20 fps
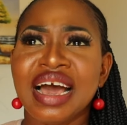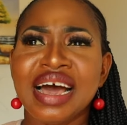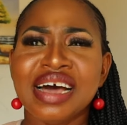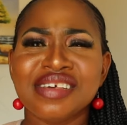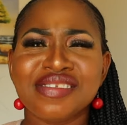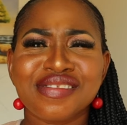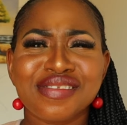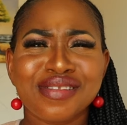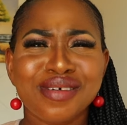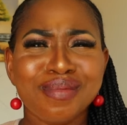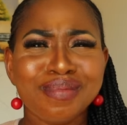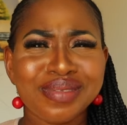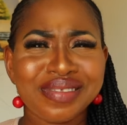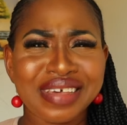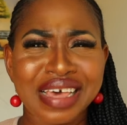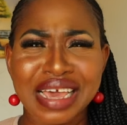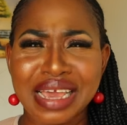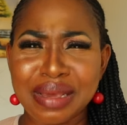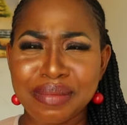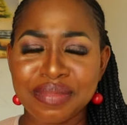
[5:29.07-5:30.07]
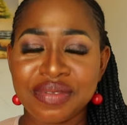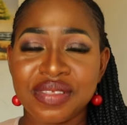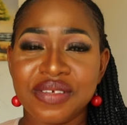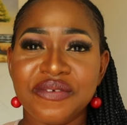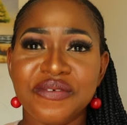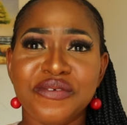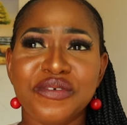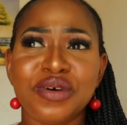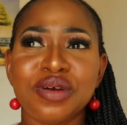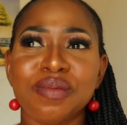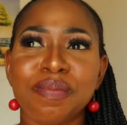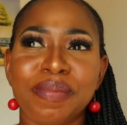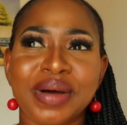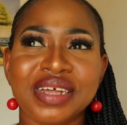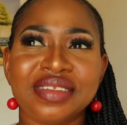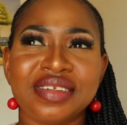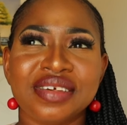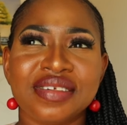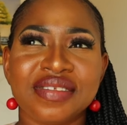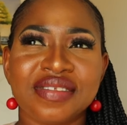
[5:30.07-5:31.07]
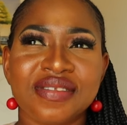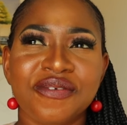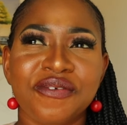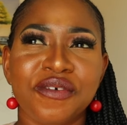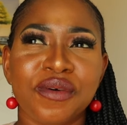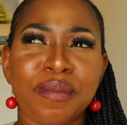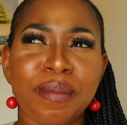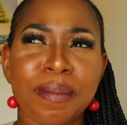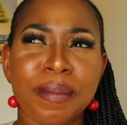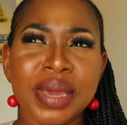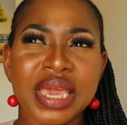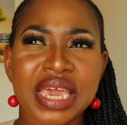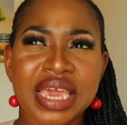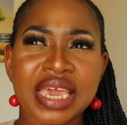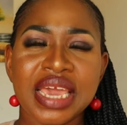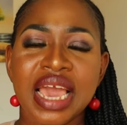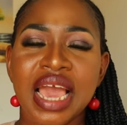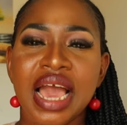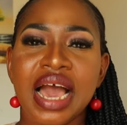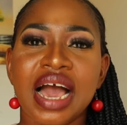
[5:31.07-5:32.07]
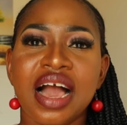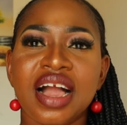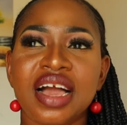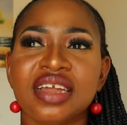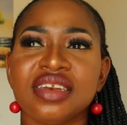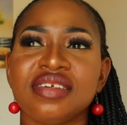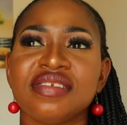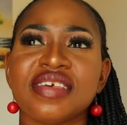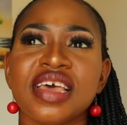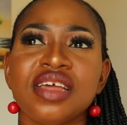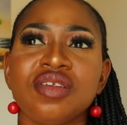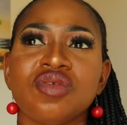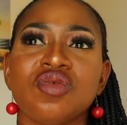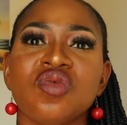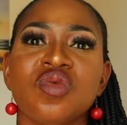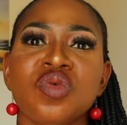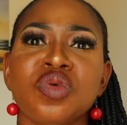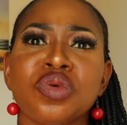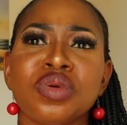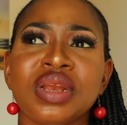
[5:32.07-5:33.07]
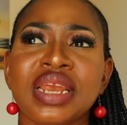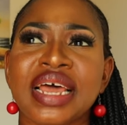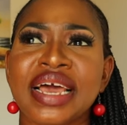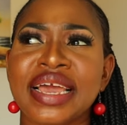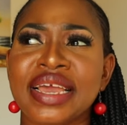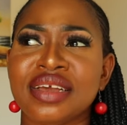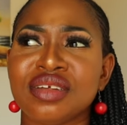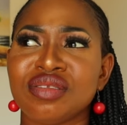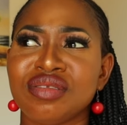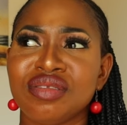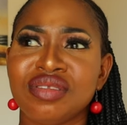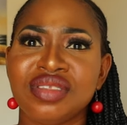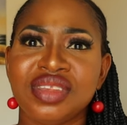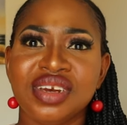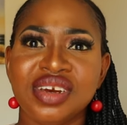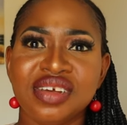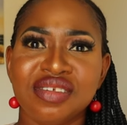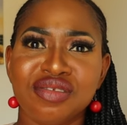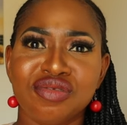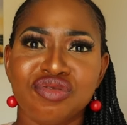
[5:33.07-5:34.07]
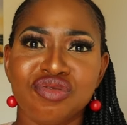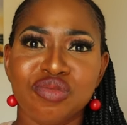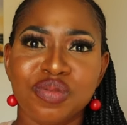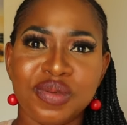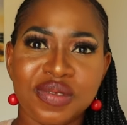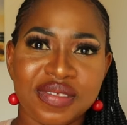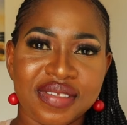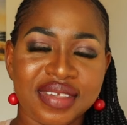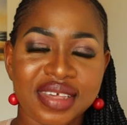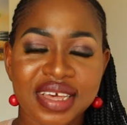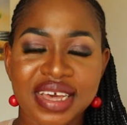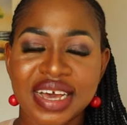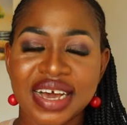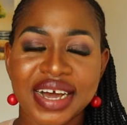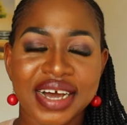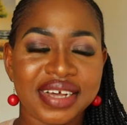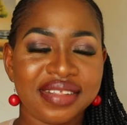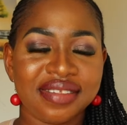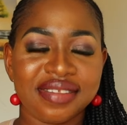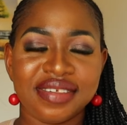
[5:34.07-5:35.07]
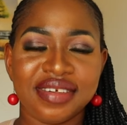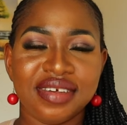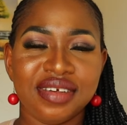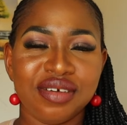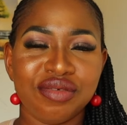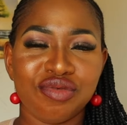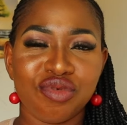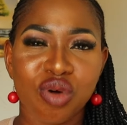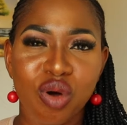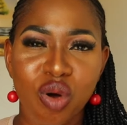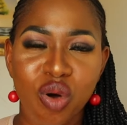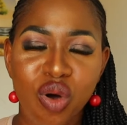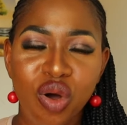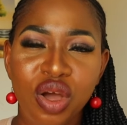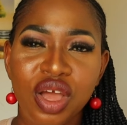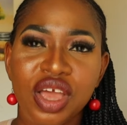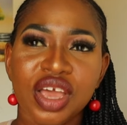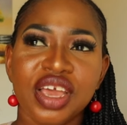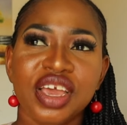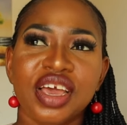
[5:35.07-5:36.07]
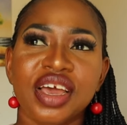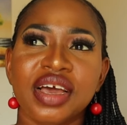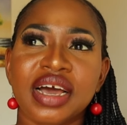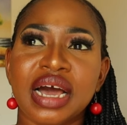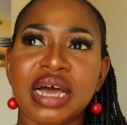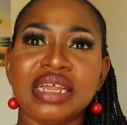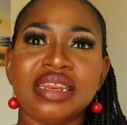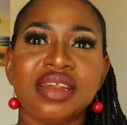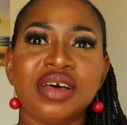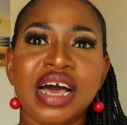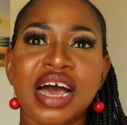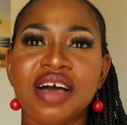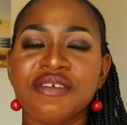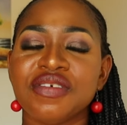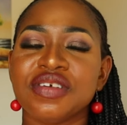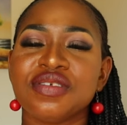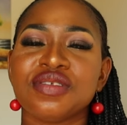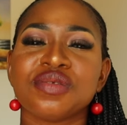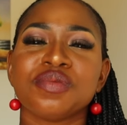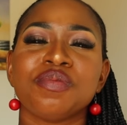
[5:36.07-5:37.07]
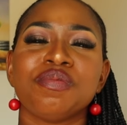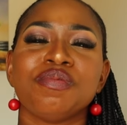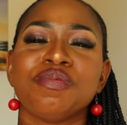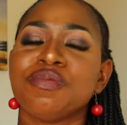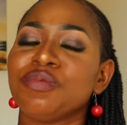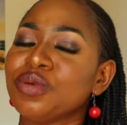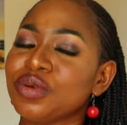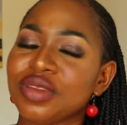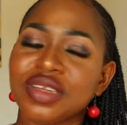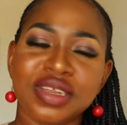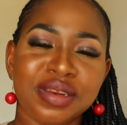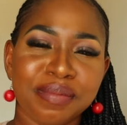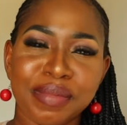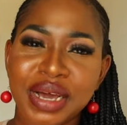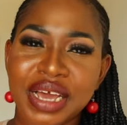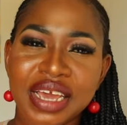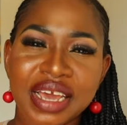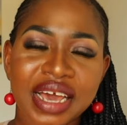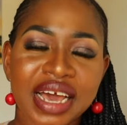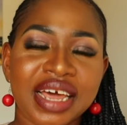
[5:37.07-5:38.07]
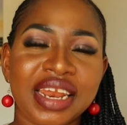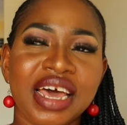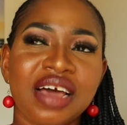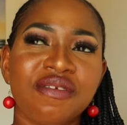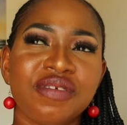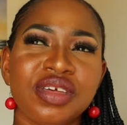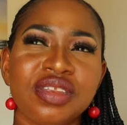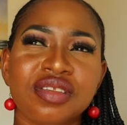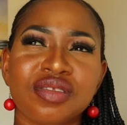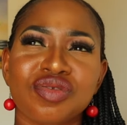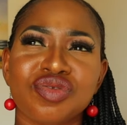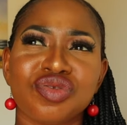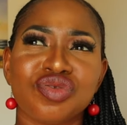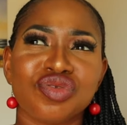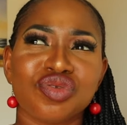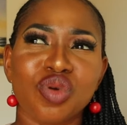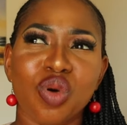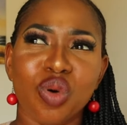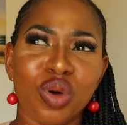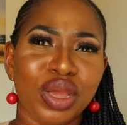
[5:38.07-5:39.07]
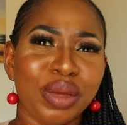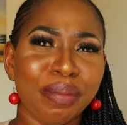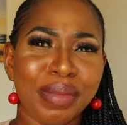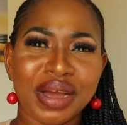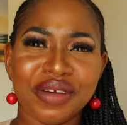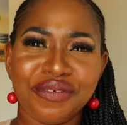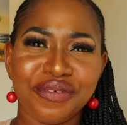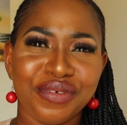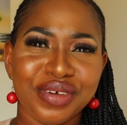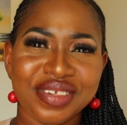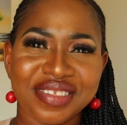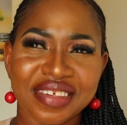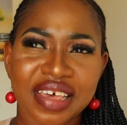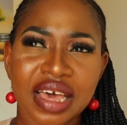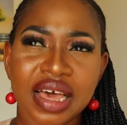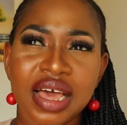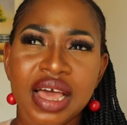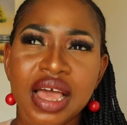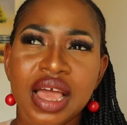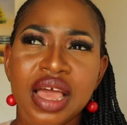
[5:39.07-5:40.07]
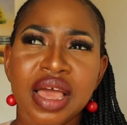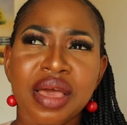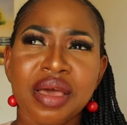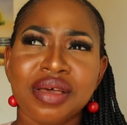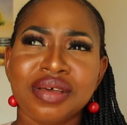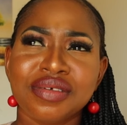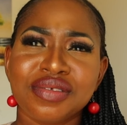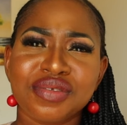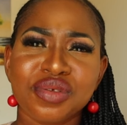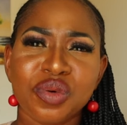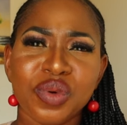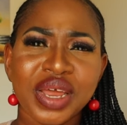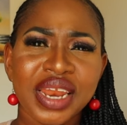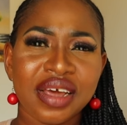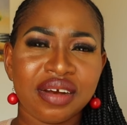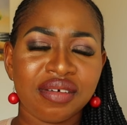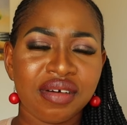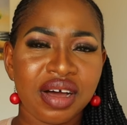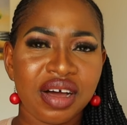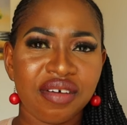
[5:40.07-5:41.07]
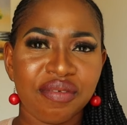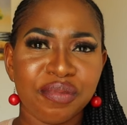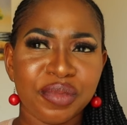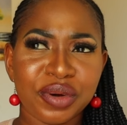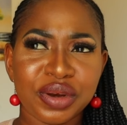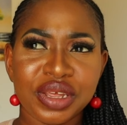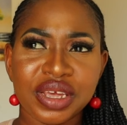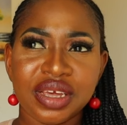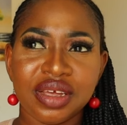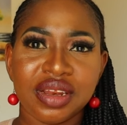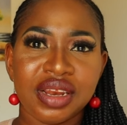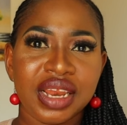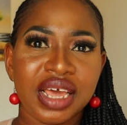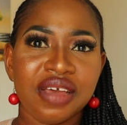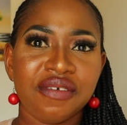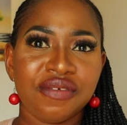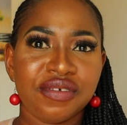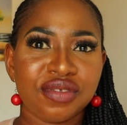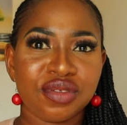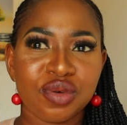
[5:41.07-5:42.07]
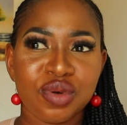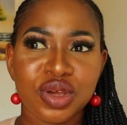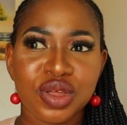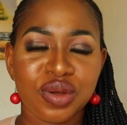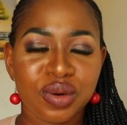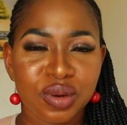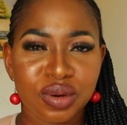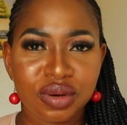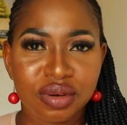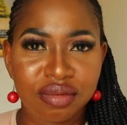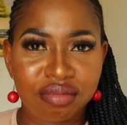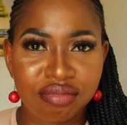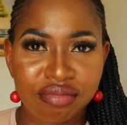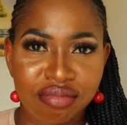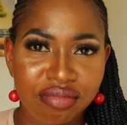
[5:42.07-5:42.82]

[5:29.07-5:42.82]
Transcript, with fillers: And sometimes the fun part is for me, I can decide to cook like three soups as a raw, and have it put in my and have it stored in my freezer. So when I don't have money, life is going on